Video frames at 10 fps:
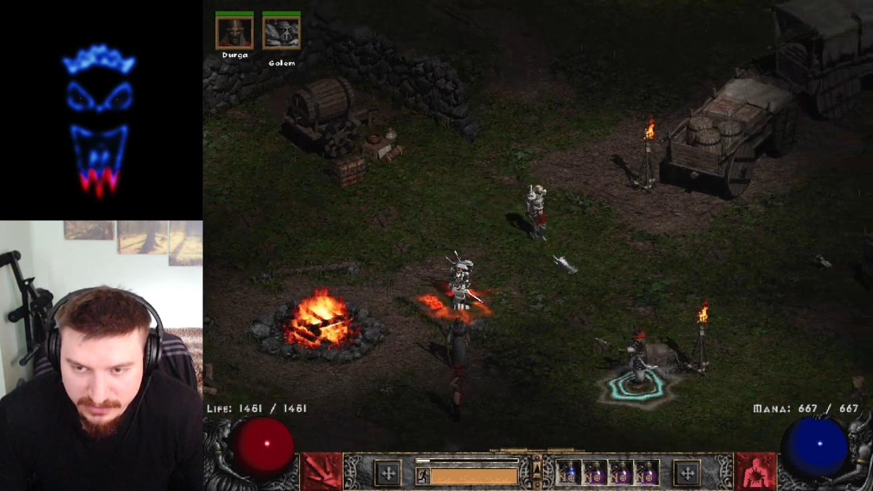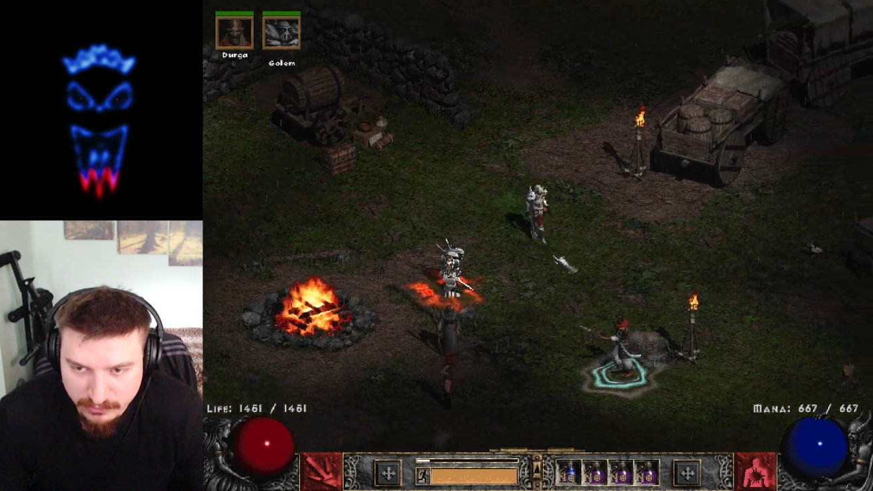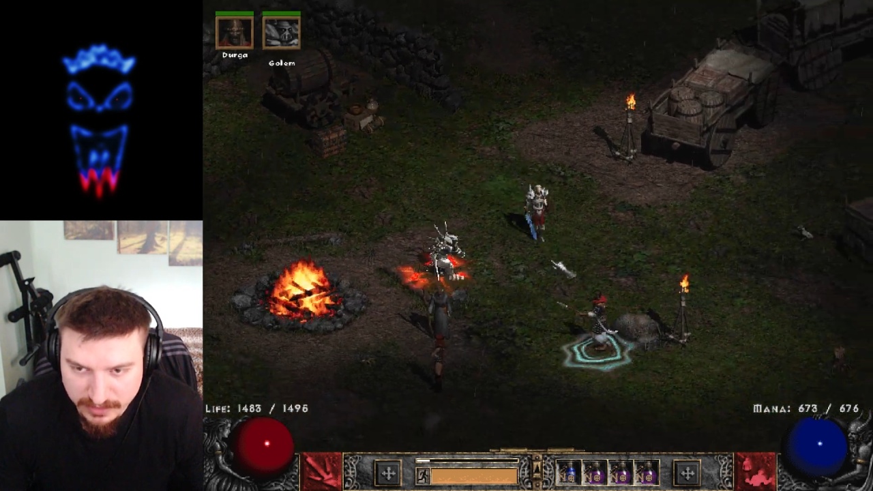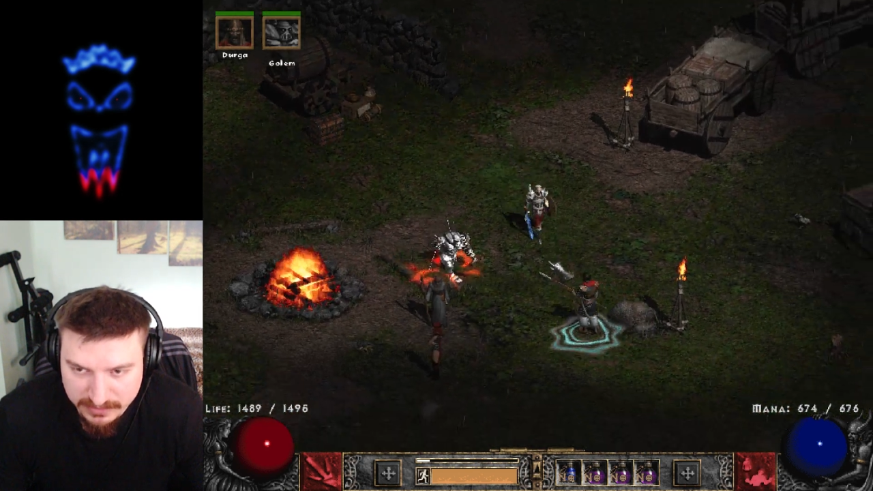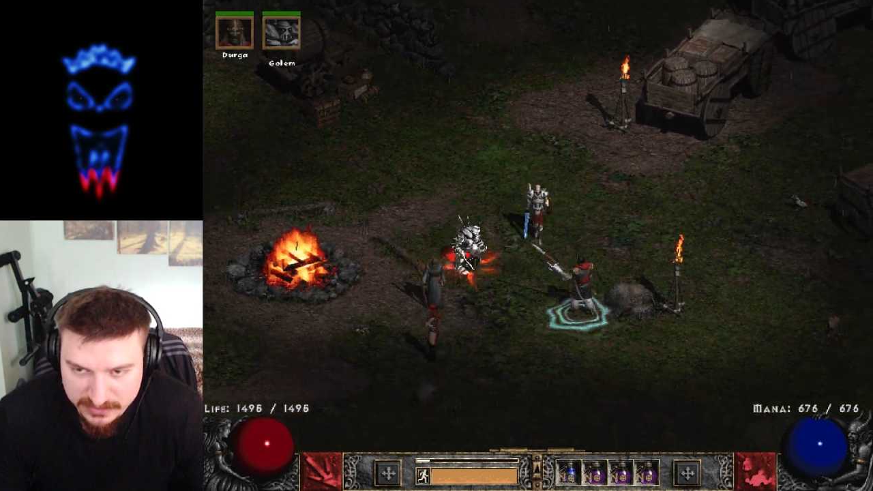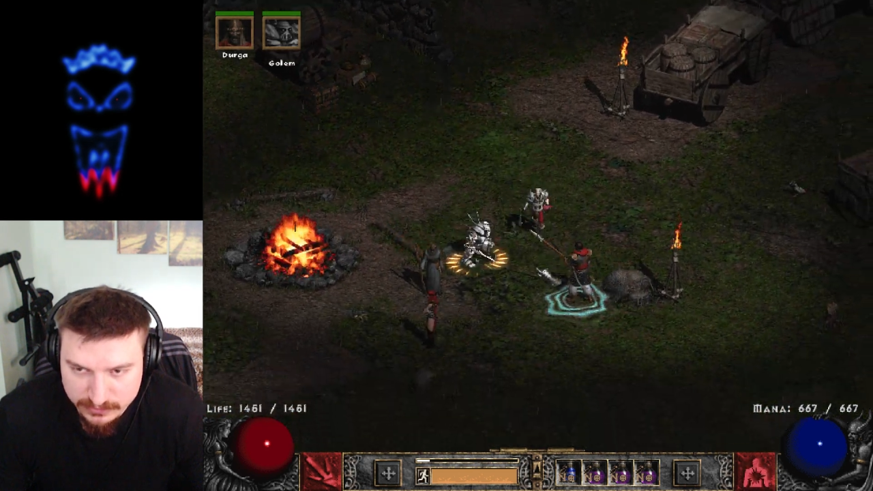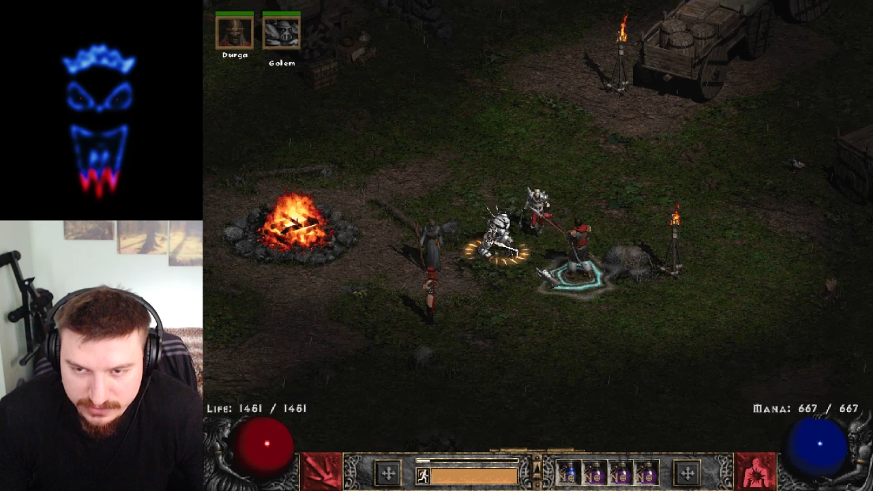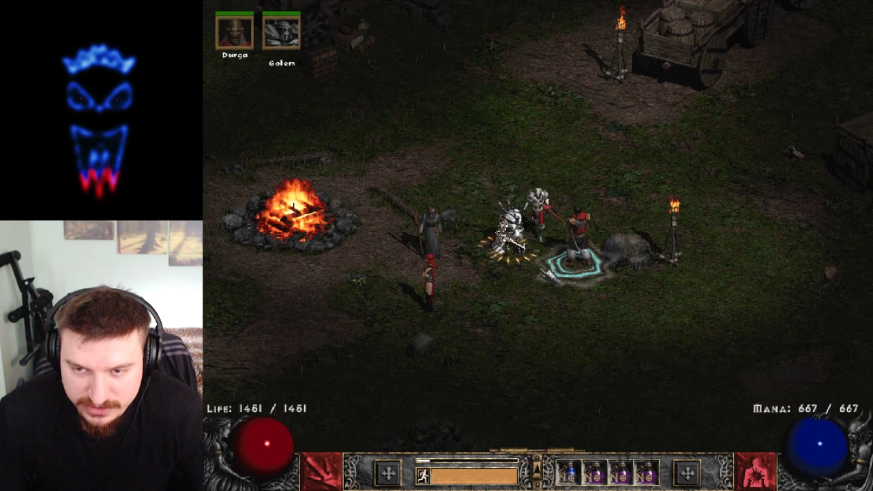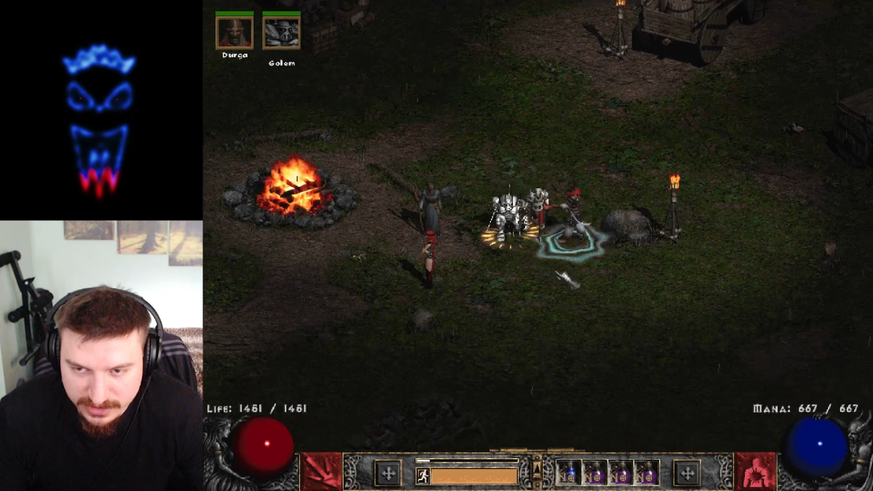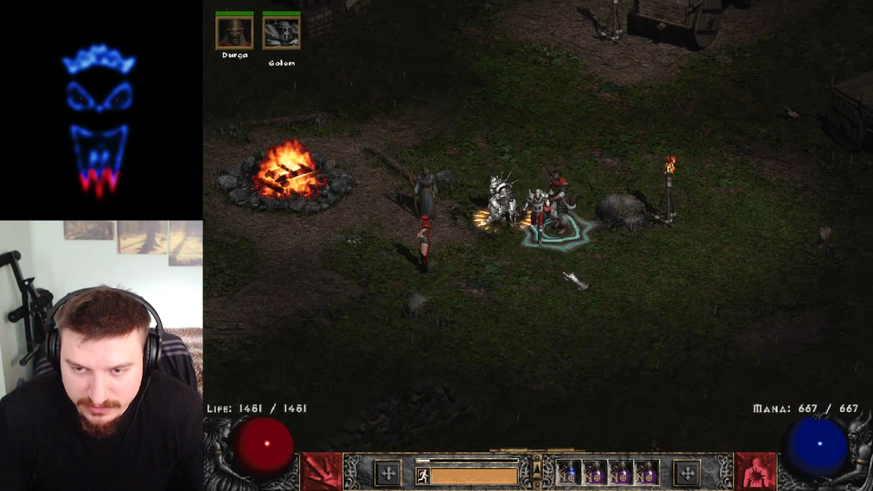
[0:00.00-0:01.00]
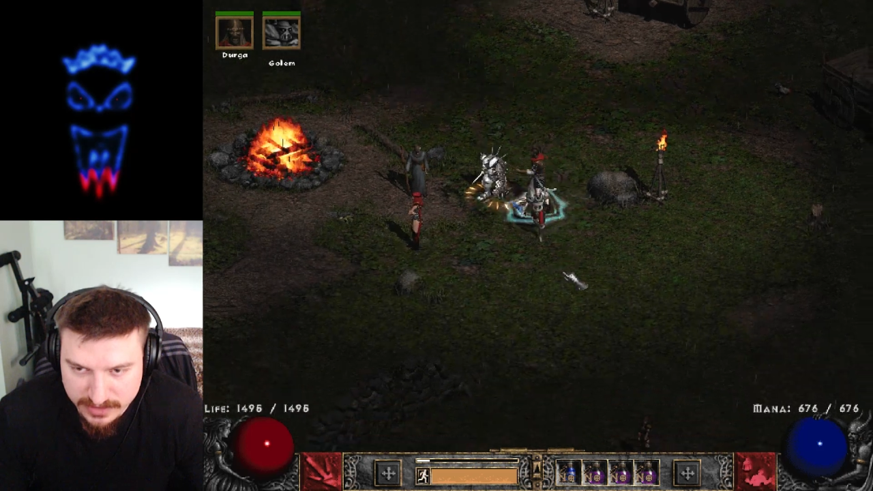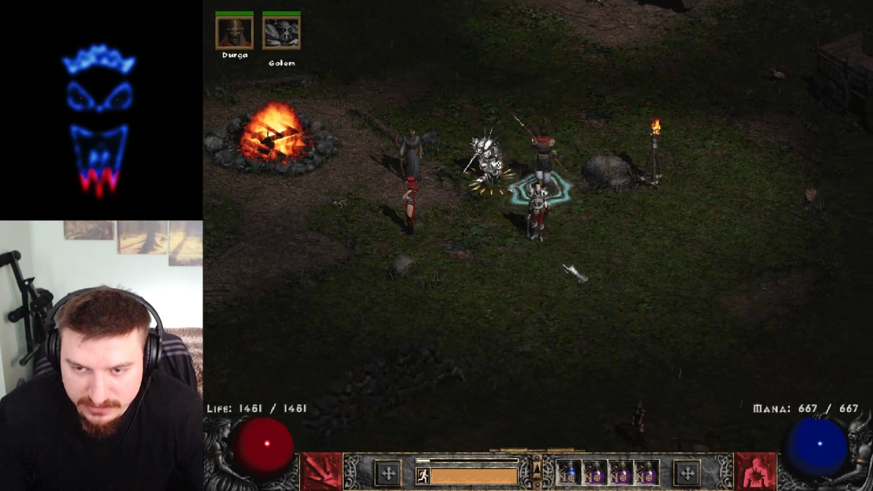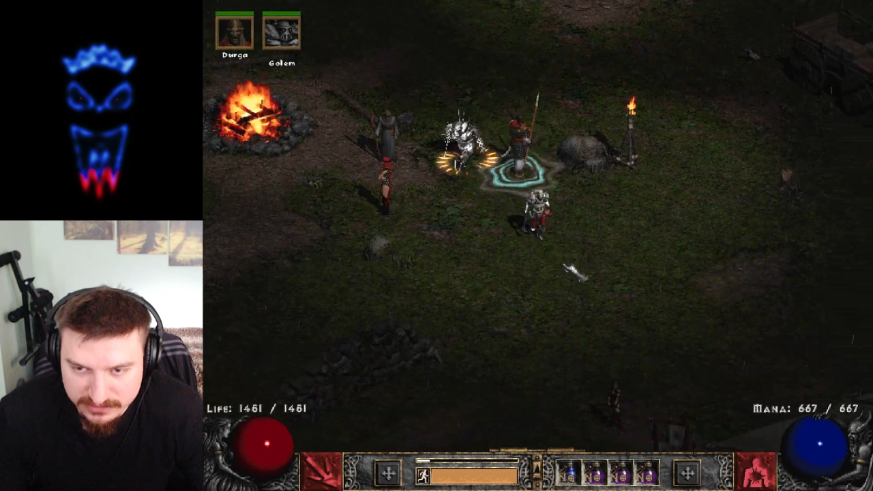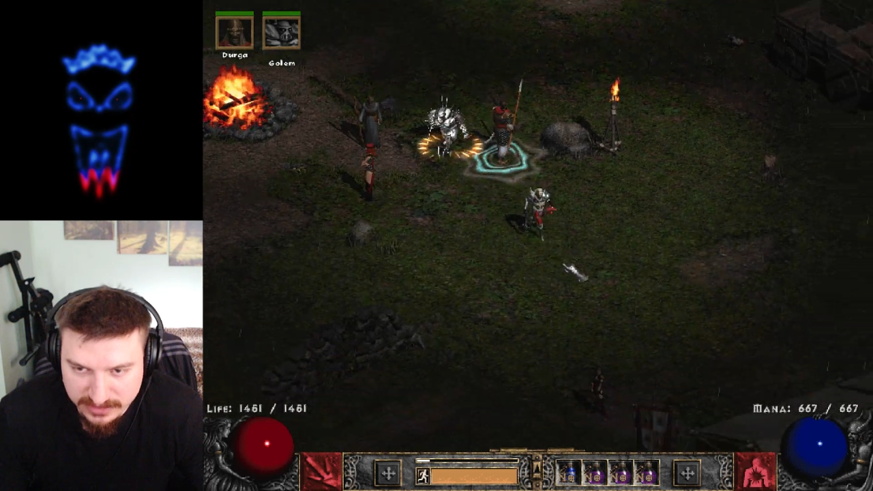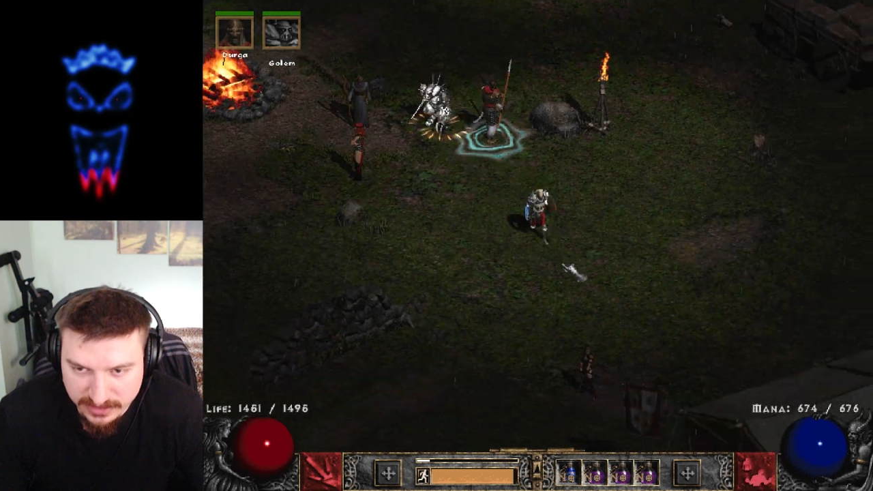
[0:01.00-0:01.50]
weapon switching
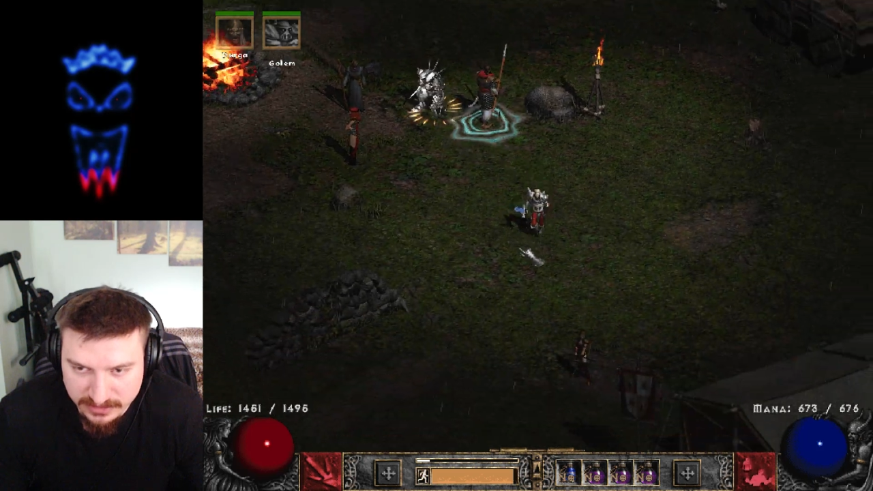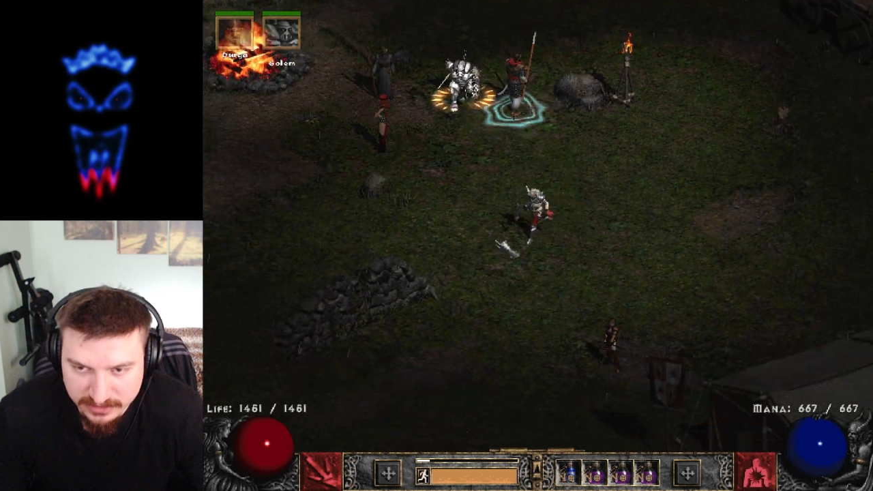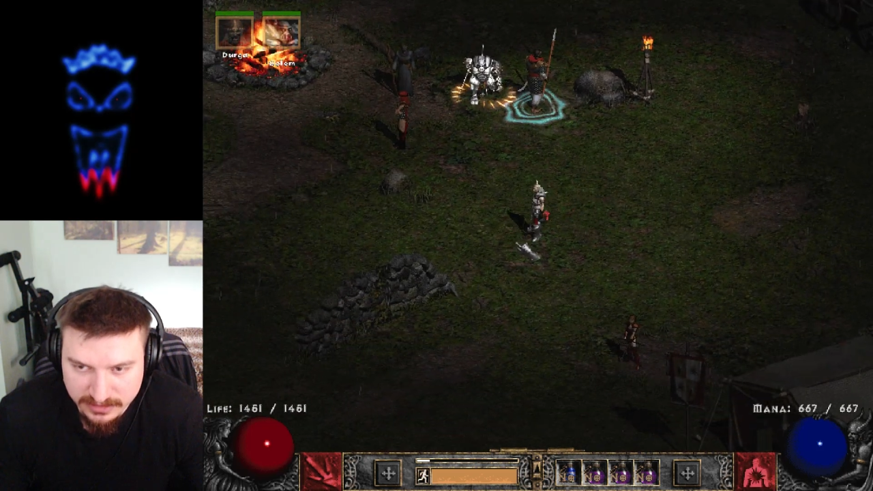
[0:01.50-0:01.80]
around here,